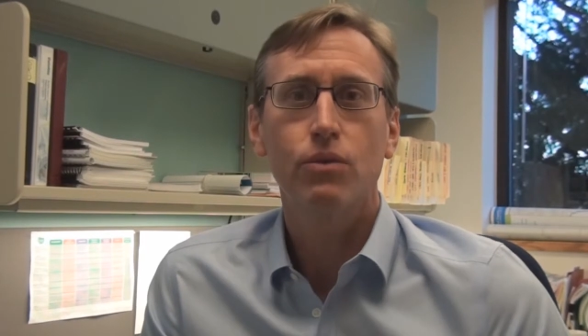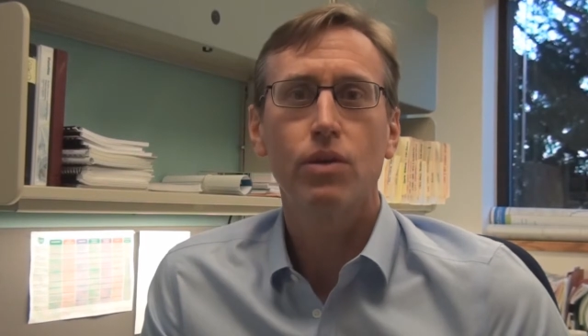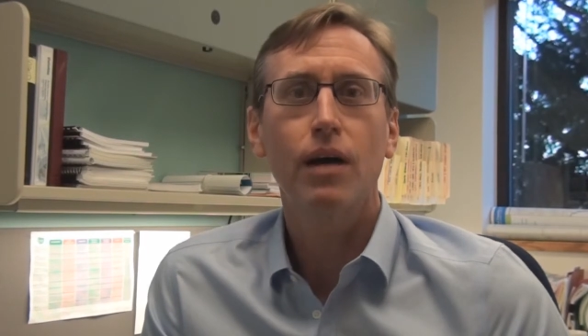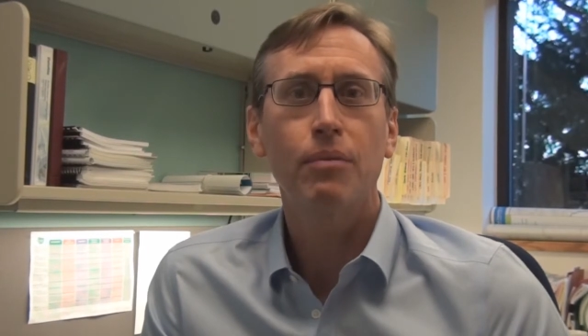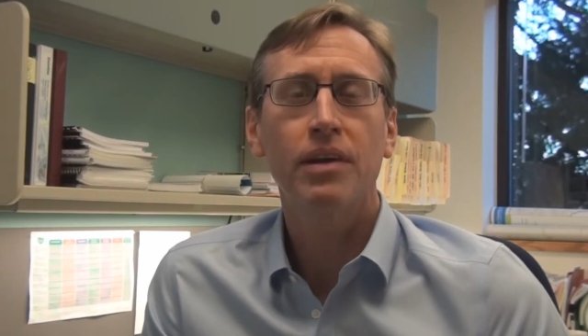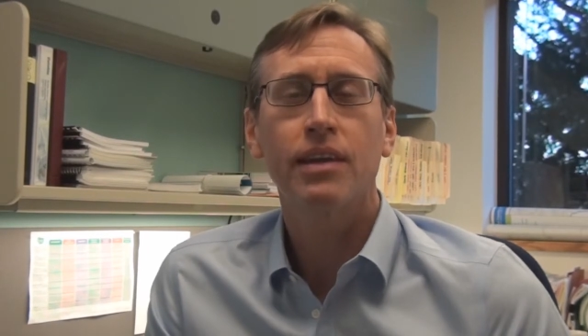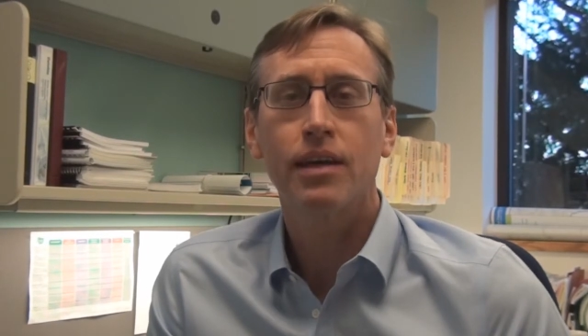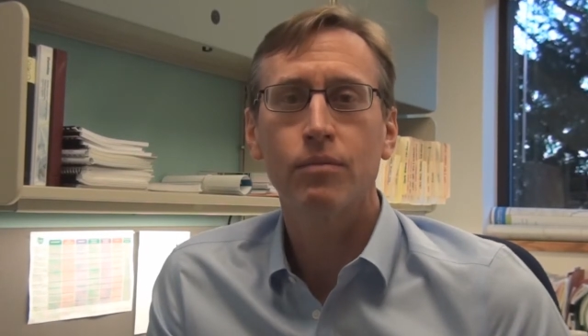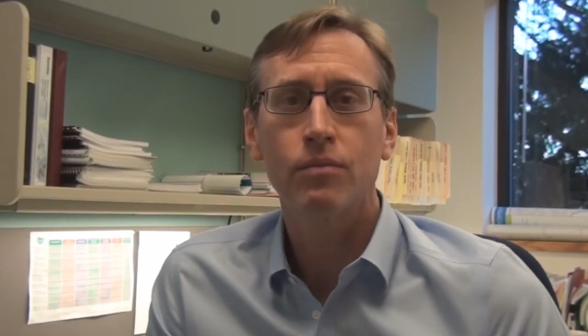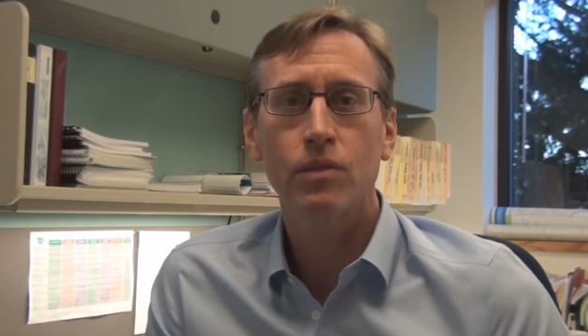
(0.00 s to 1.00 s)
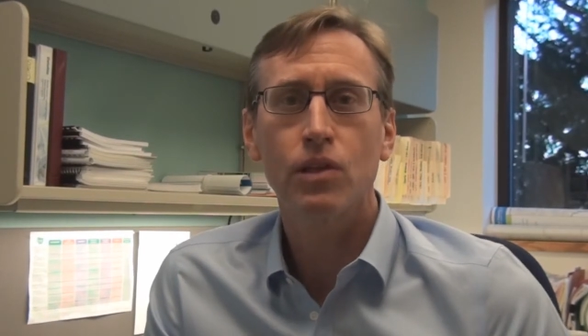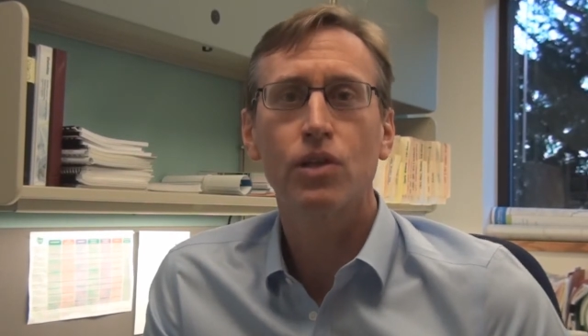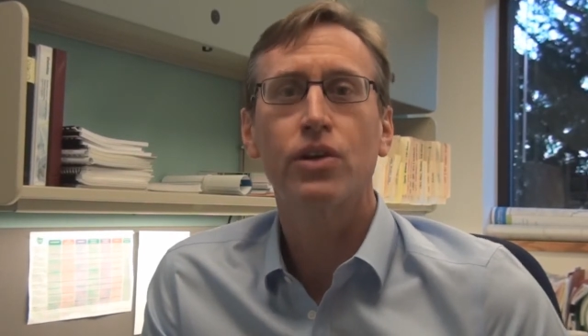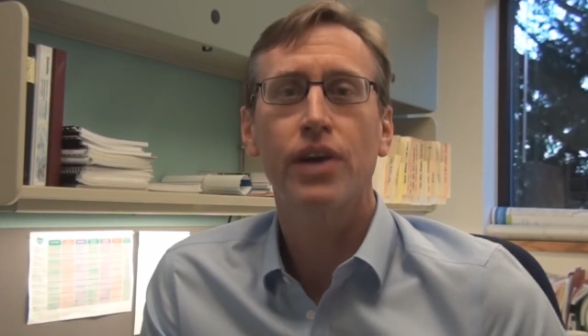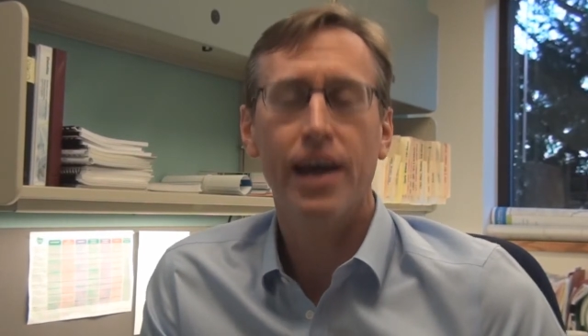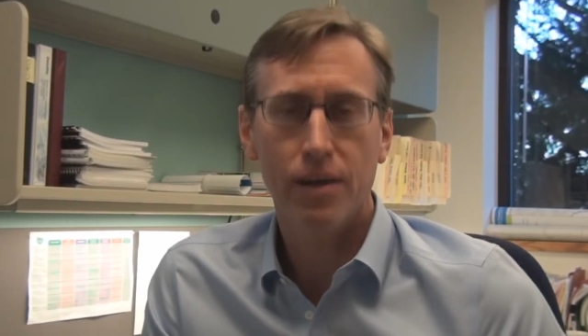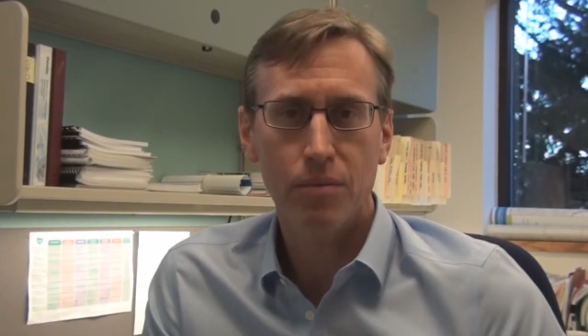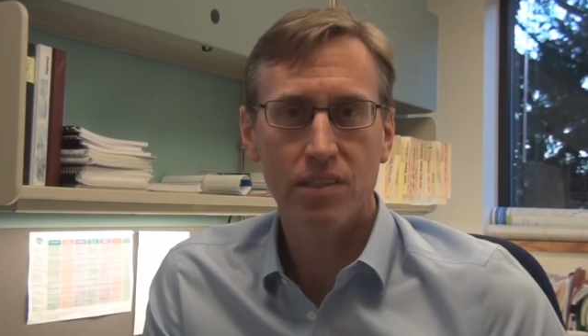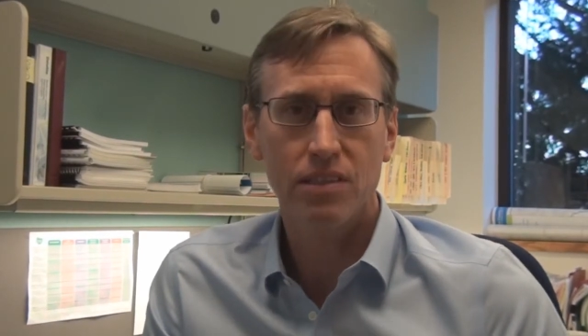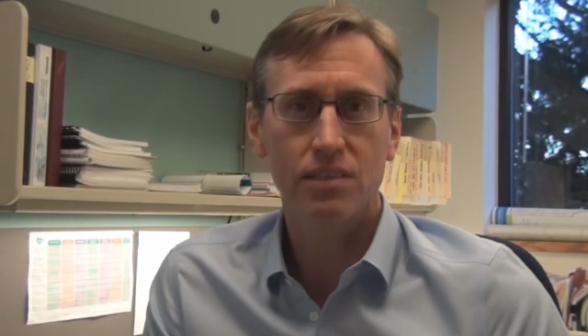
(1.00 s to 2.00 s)
We're helping them learn how
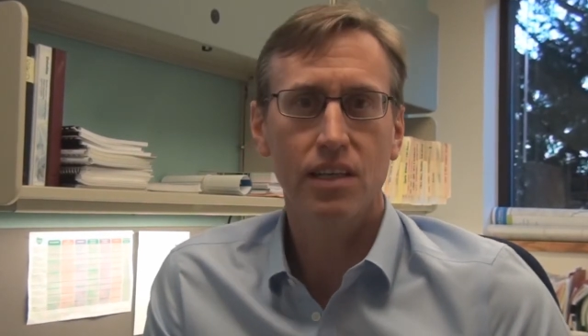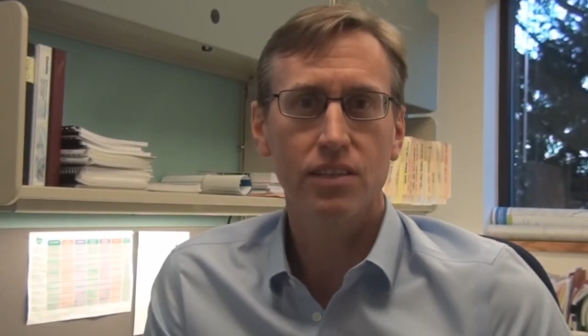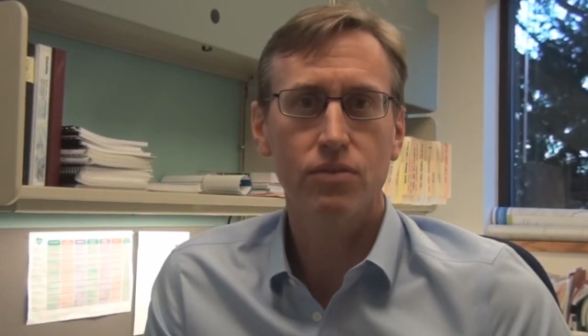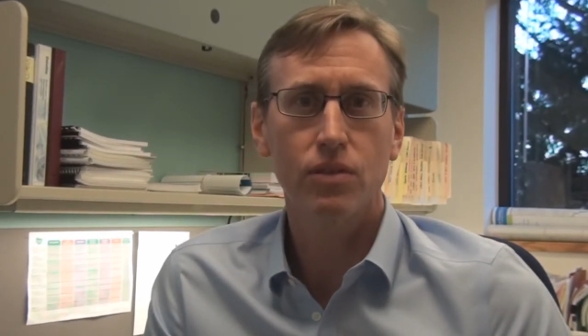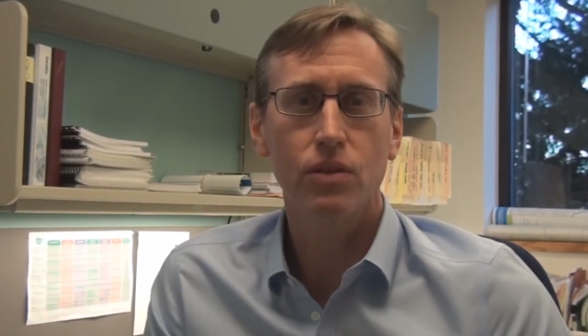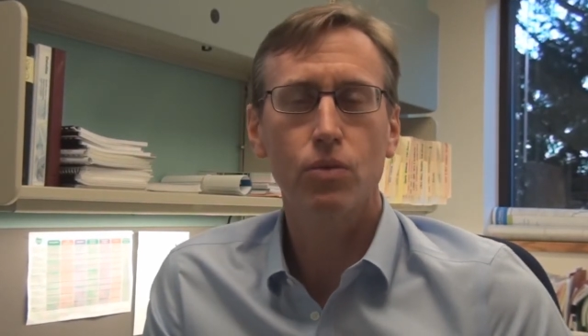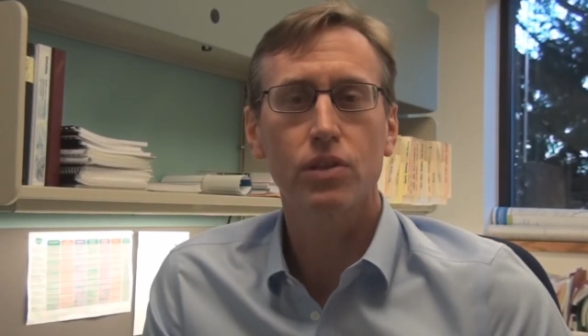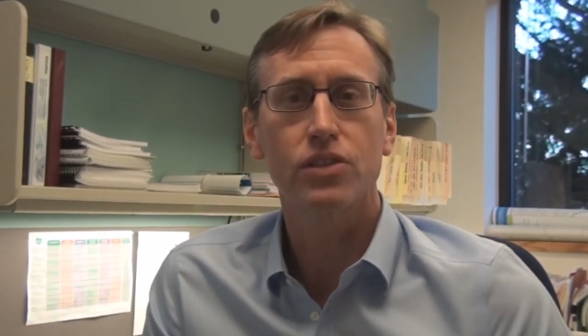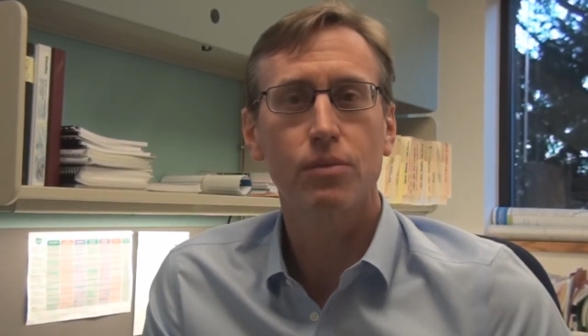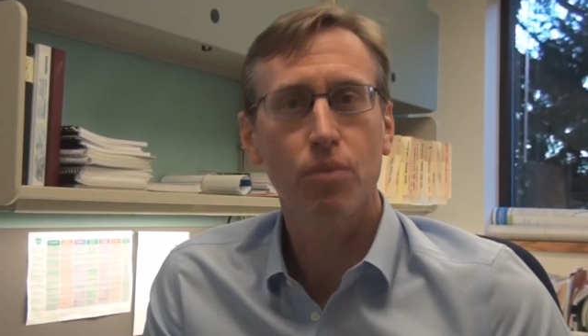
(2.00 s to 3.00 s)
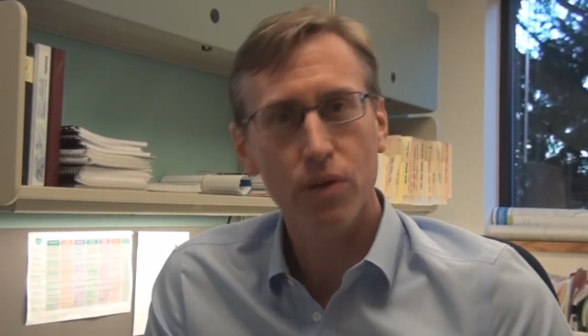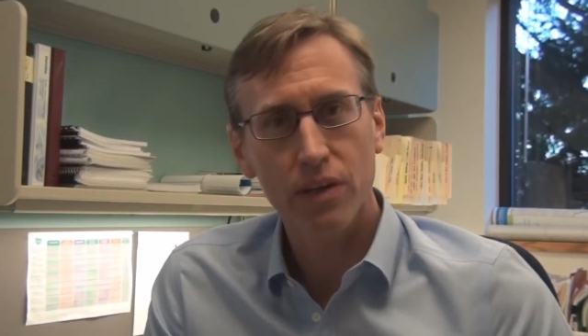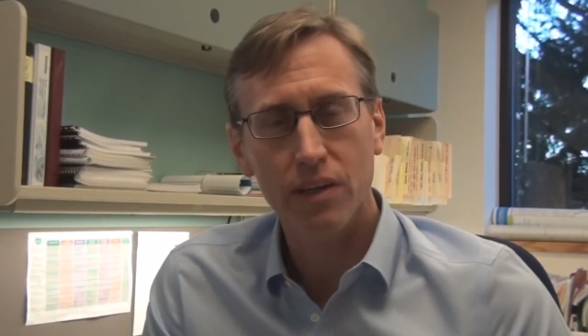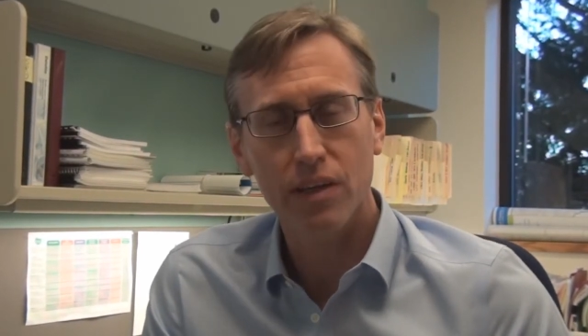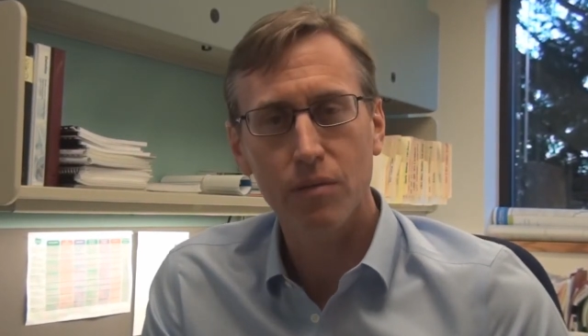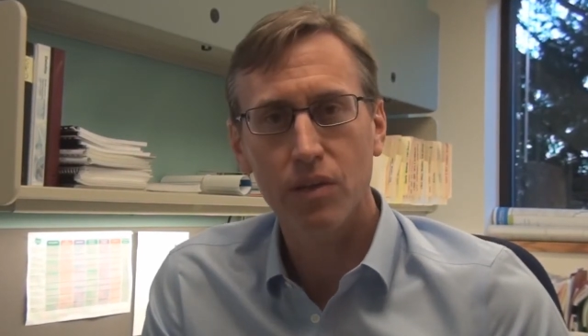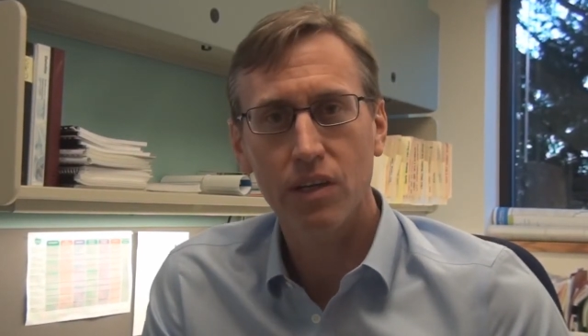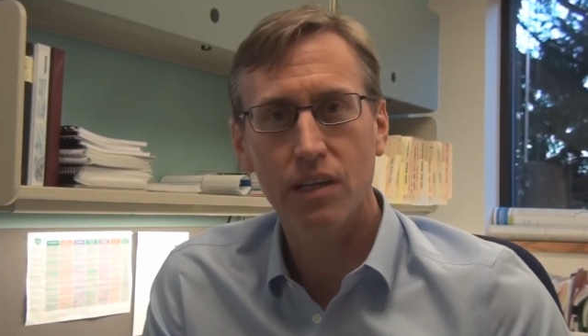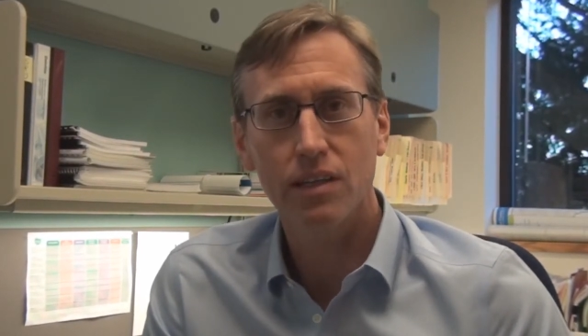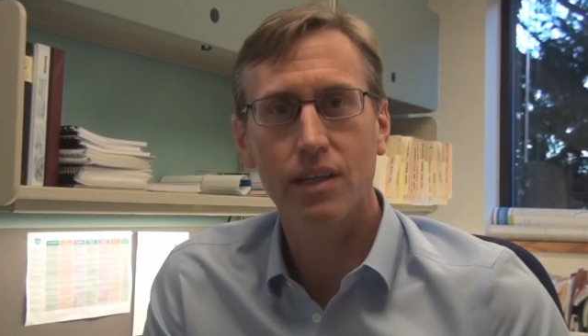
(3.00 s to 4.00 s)
to be successful. We're supporting the
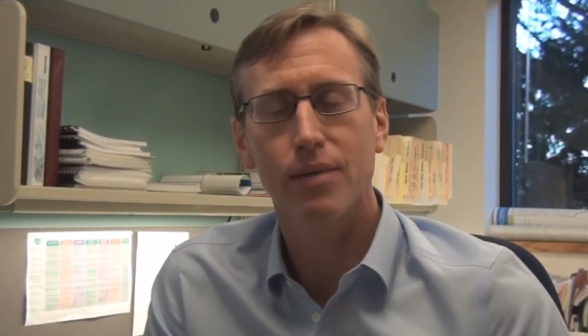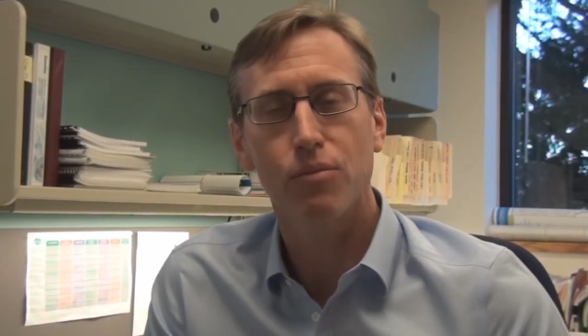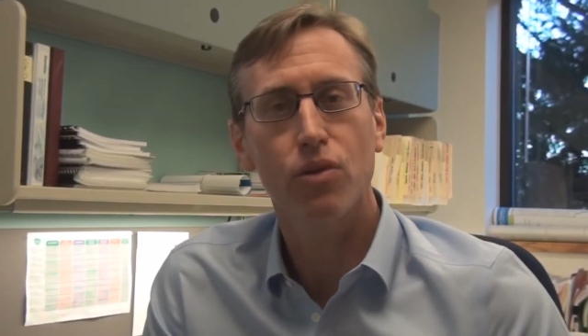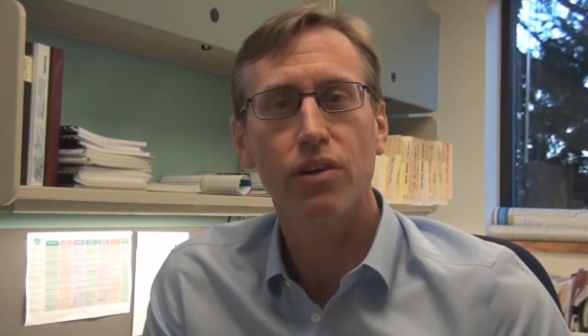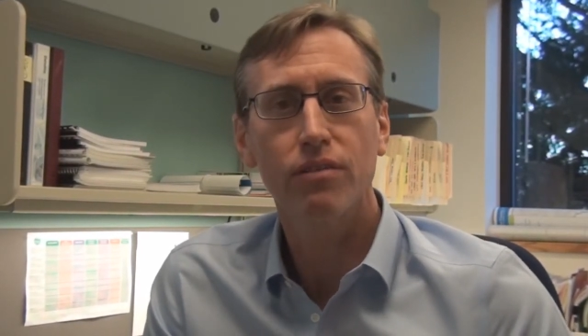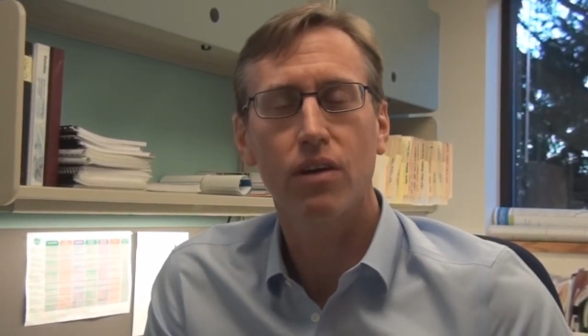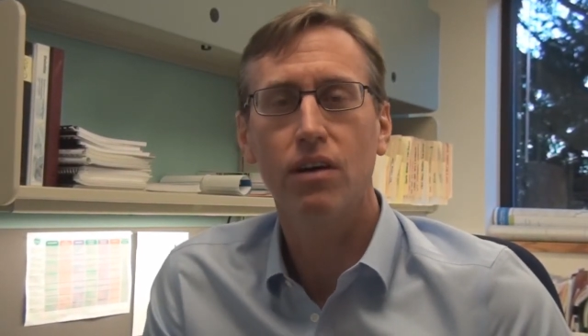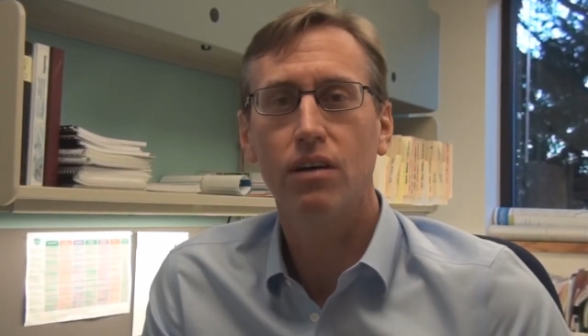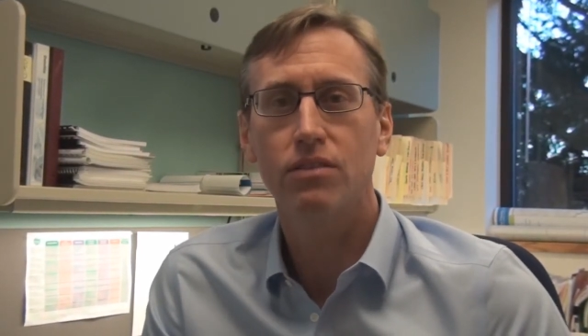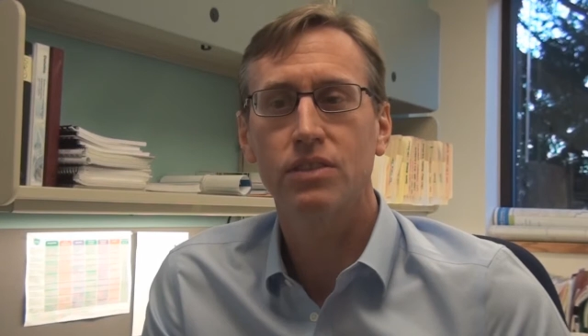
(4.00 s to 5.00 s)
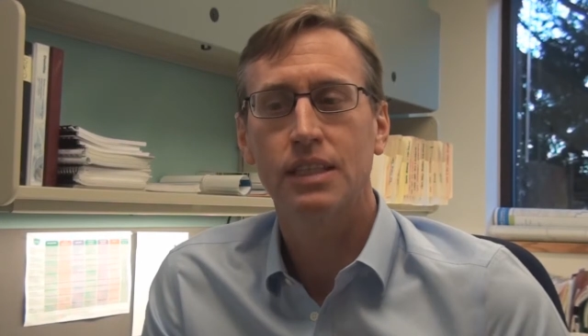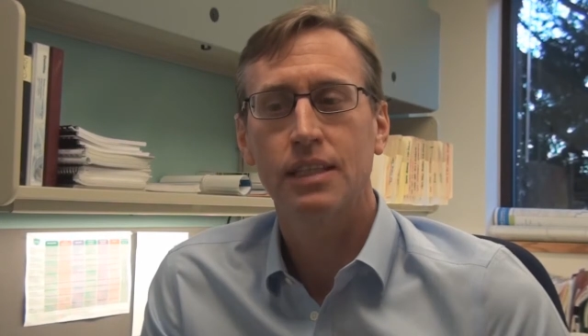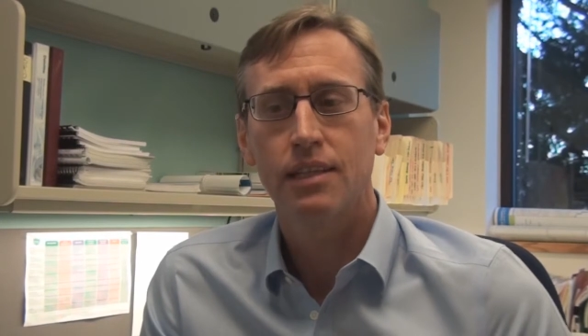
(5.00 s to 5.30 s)
community to get more involved.